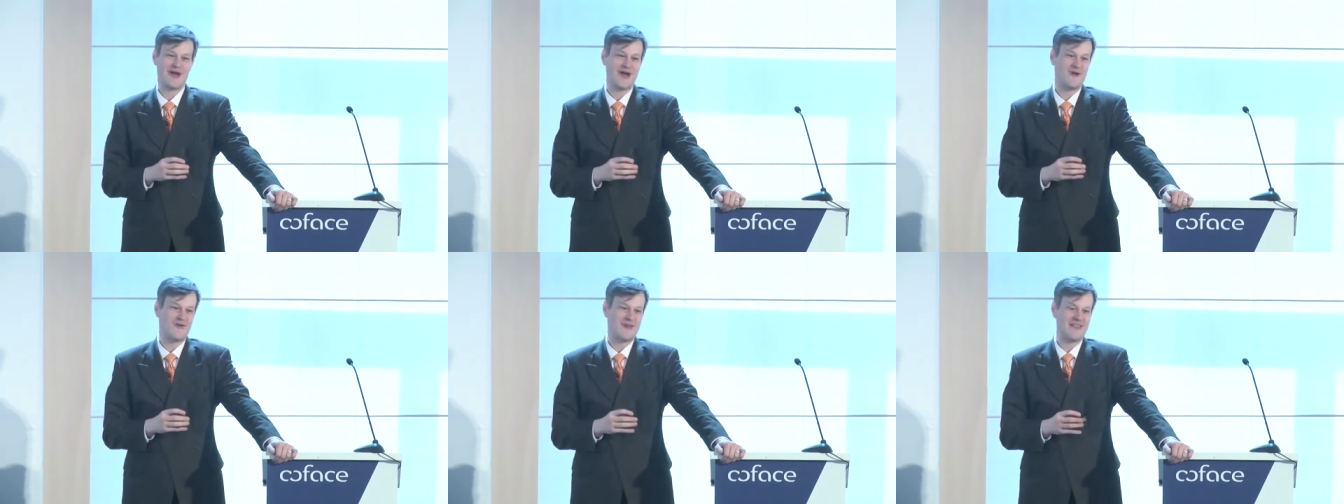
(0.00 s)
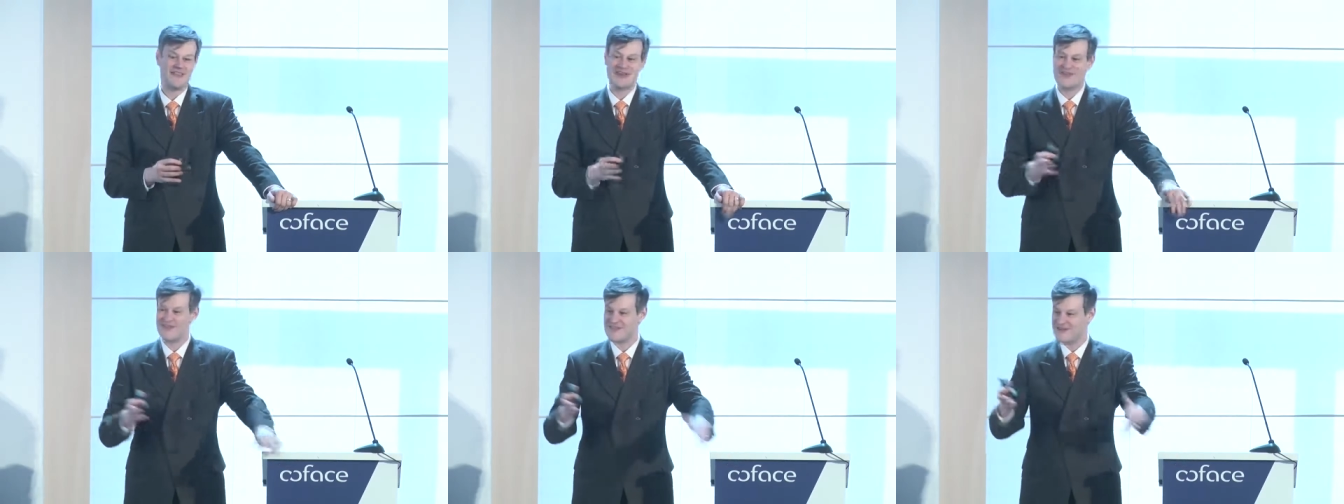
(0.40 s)
uh, way
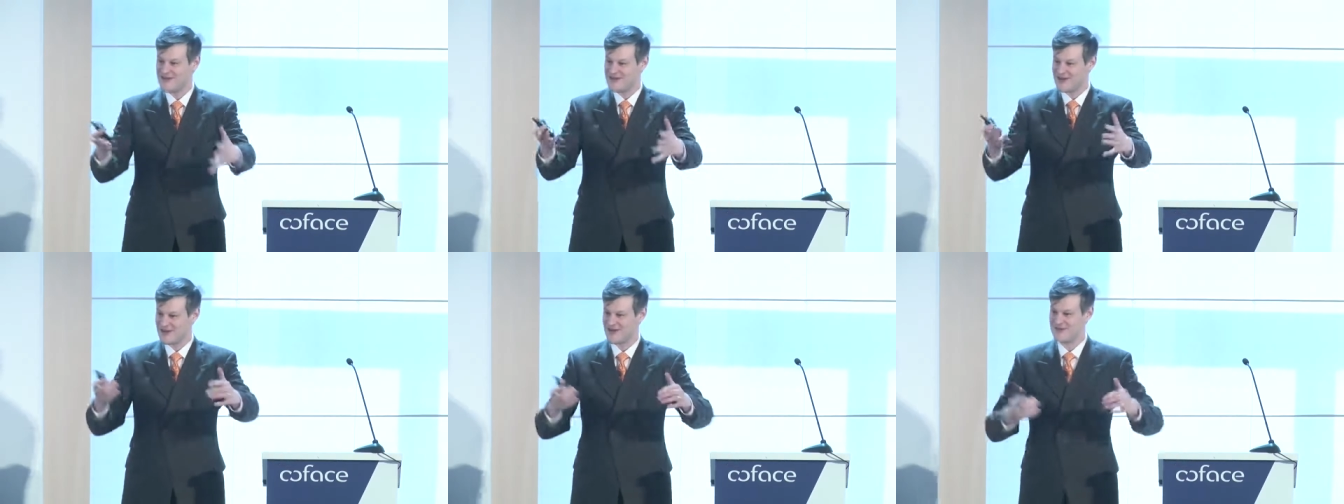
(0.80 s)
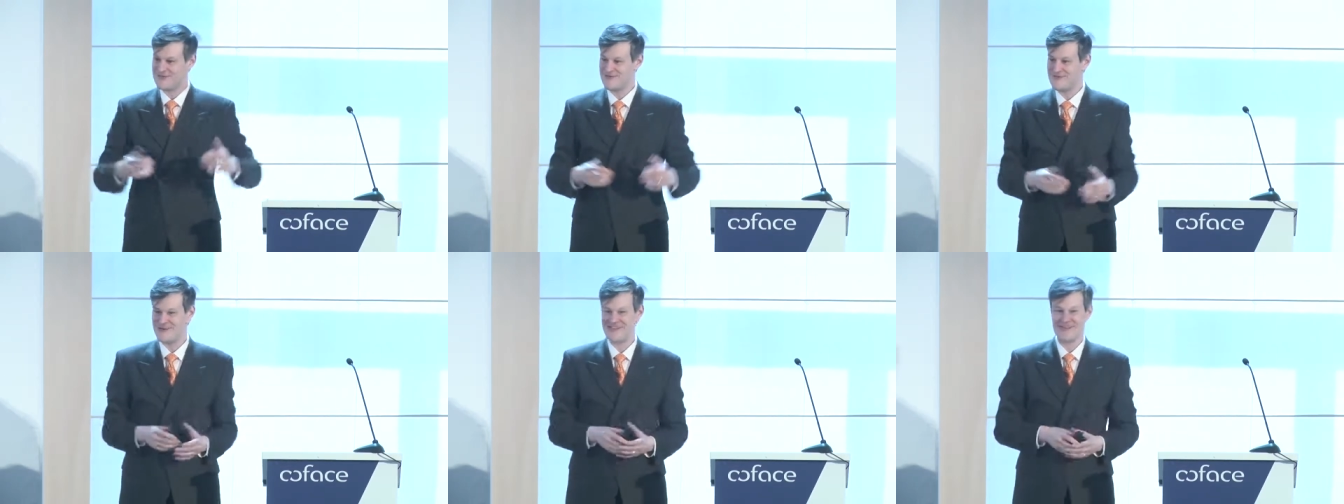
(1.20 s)
than us is our
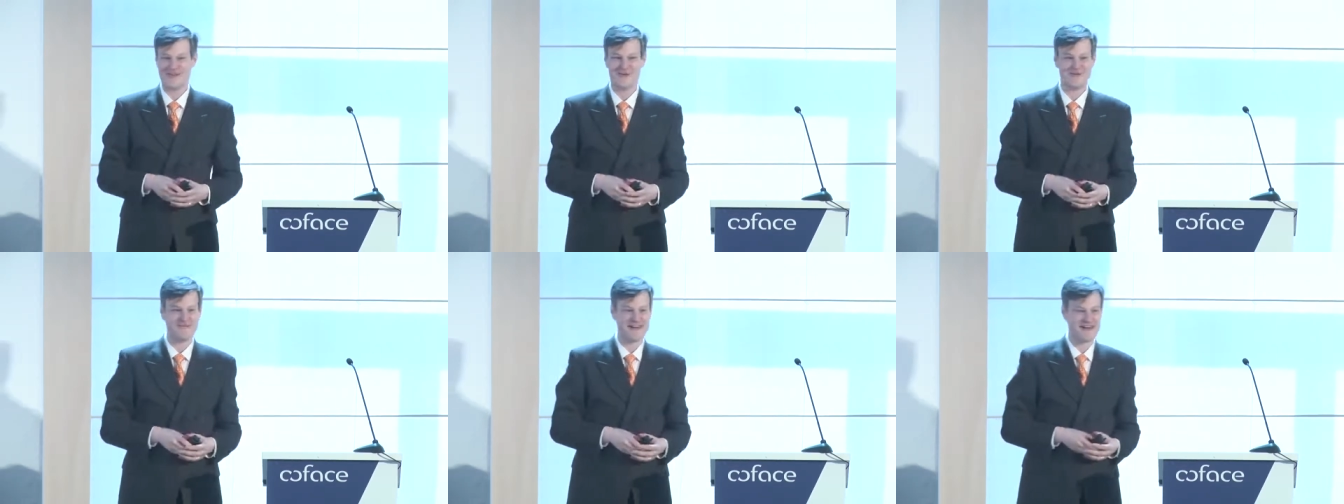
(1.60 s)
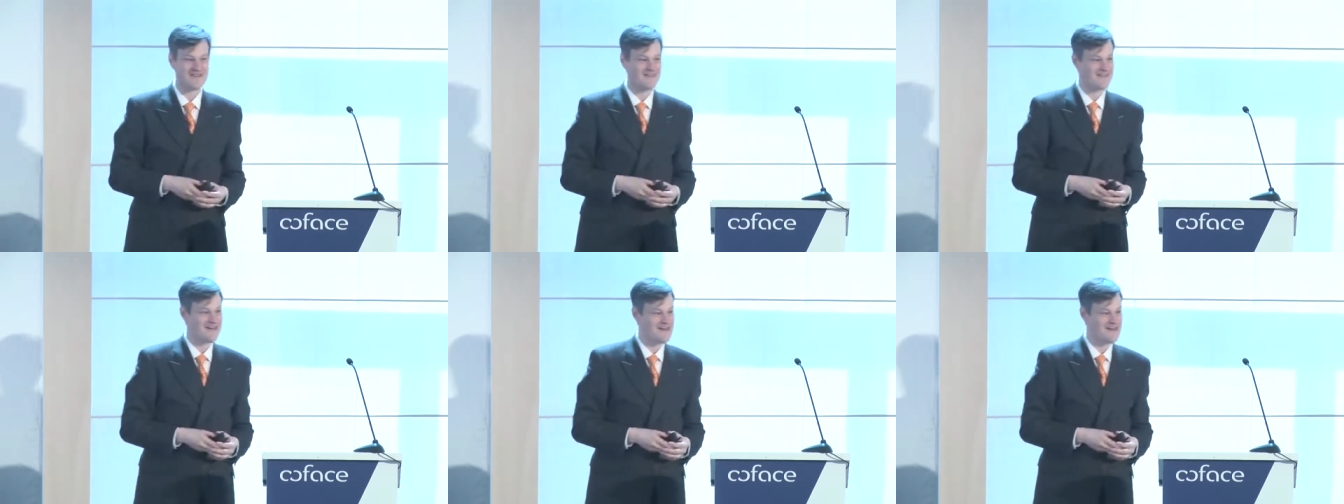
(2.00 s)
good friends at Coface.